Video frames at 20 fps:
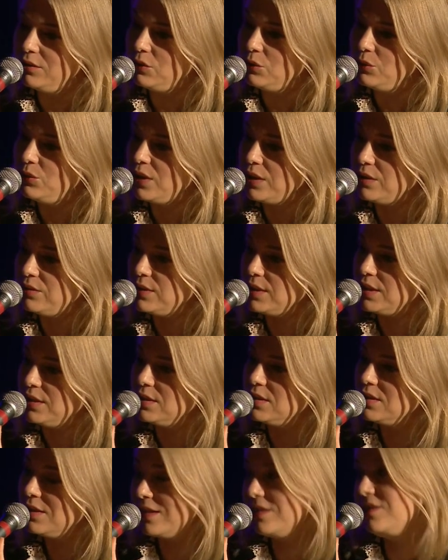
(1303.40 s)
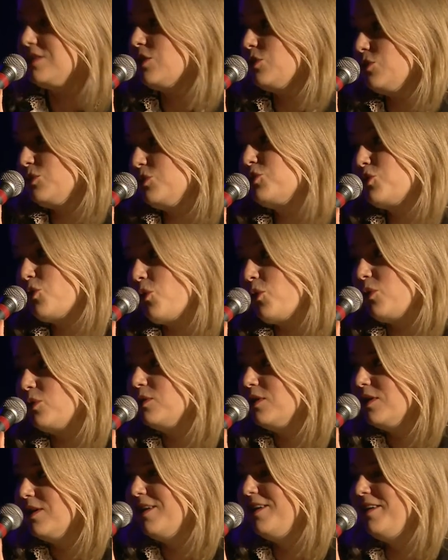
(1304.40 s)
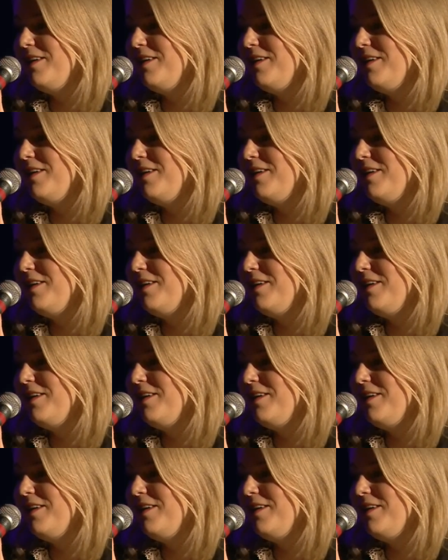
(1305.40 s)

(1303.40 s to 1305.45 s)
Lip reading: the 2000s, that also